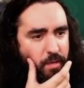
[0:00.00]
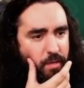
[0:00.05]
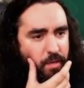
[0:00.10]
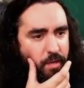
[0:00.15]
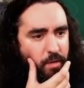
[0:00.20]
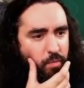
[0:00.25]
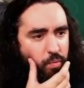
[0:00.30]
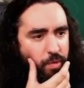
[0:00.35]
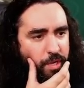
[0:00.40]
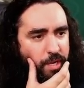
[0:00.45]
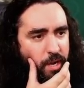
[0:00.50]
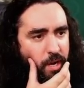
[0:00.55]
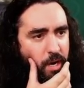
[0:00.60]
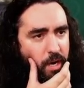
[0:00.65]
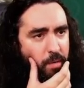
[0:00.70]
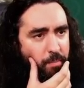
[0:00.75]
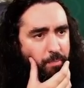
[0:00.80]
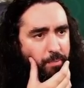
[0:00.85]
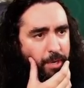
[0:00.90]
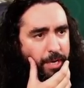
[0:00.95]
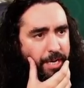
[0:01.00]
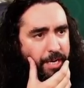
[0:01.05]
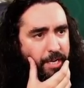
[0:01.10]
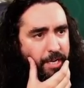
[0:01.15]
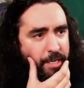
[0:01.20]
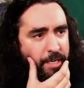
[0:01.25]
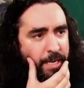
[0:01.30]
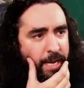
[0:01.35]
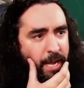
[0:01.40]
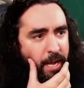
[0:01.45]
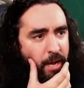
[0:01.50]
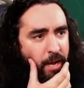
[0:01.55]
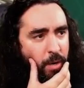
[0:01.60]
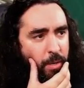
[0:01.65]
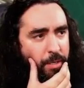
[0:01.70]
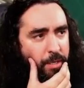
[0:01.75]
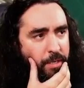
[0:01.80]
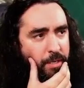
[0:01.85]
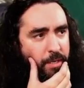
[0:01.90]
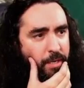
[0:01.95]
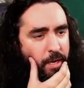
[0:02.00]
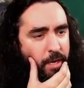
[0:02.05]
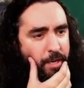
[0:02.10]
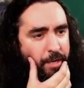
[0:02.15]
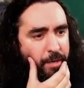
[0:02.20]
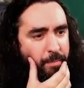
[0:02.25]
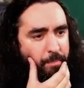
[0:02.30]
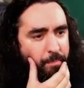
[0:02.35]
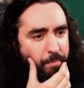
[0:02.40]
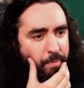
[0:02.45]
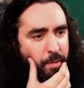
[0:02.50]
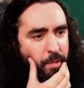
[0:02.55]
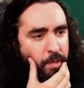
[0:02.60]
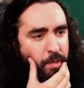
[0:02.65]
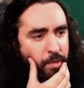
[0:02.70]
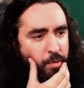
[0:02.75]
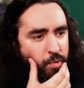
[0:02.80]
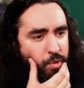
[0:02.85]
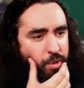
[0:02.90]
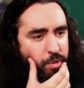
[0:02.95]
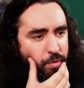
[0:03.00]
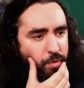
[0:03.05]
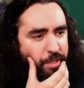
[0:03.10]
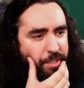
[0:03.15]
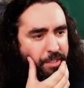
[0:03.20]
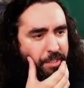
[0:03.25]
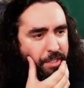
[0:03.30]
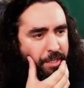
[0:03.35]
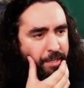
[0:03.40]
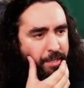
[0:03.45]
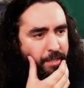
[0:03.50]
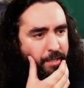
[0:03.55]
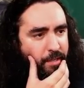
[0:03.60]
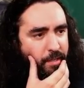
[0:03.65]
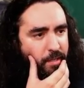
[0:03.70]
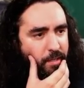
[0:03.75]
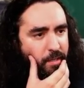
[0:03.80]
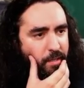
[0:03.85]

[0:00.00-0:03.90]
And we are bringing down another blue source here.